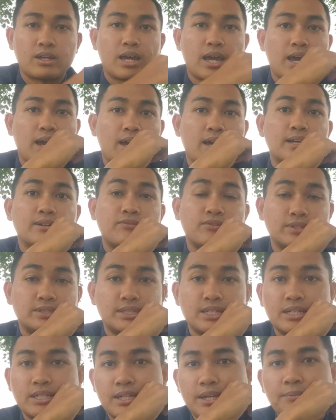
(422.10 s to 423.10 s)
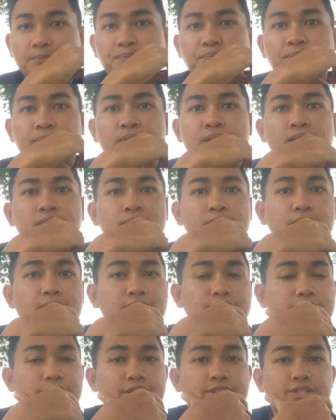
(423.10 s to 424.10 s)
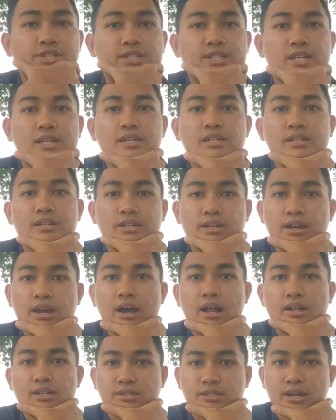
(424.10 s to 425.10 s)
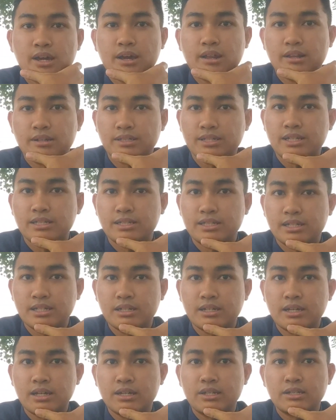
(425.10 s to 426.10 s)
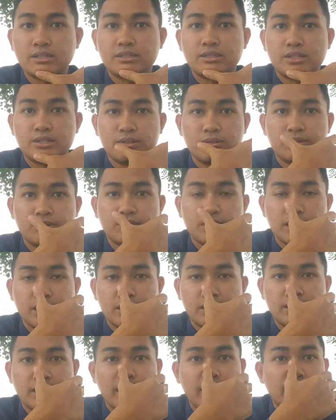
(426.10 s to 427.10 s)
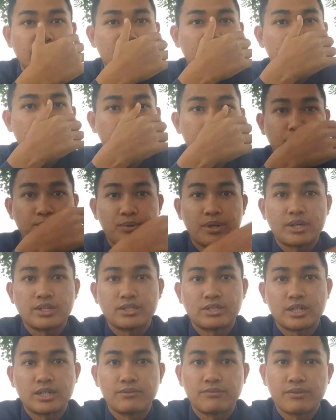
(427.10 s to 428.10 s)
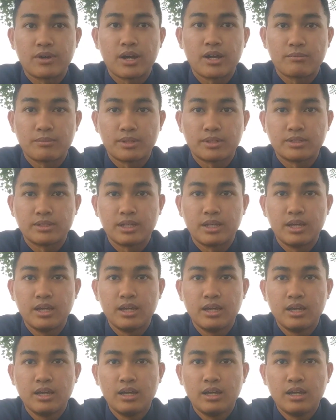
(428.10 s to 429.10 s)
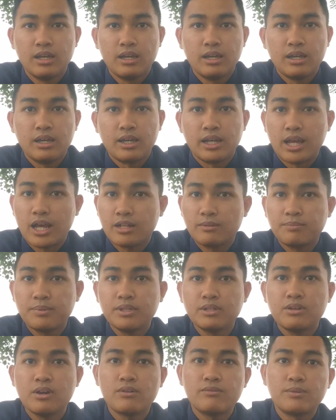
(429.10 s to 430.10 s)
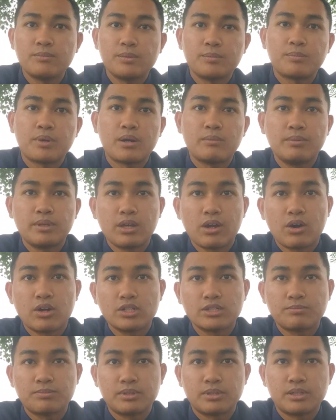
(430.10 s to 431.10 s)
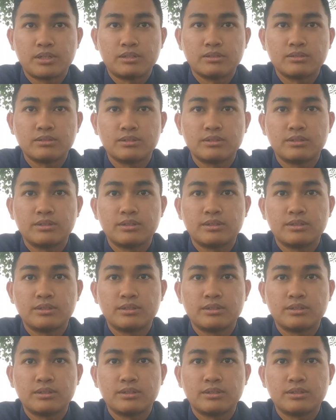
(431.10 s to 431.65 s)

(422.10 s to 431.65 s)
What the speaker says: care facility. They changed the Alaska Airlines Center into a negative pressure environment. And helping the government public hospital,